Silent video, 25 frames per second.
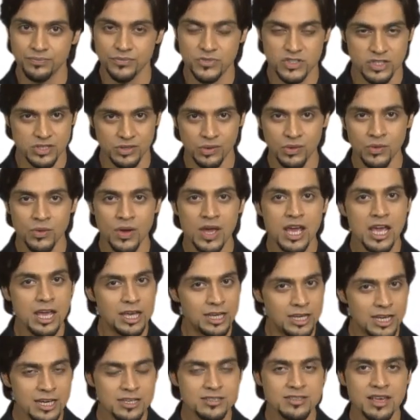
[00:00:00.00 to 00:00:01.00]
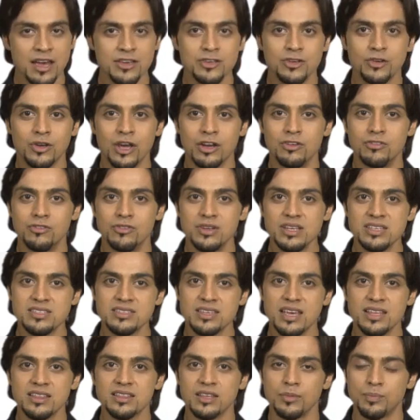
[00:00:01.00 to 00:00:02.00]
So, here's how you can
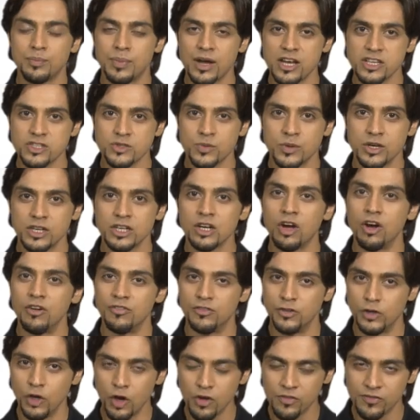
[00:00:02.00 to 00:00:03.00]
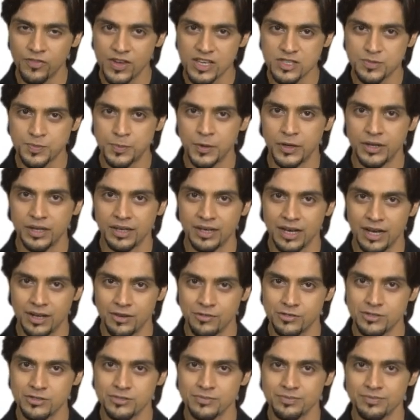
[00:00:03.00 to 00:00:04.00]
reset the password of your Facebook
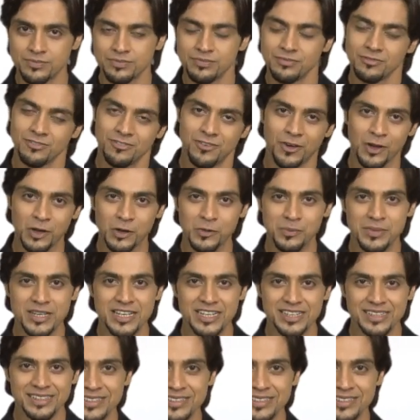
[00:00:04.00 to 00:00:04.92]
account. Follow me.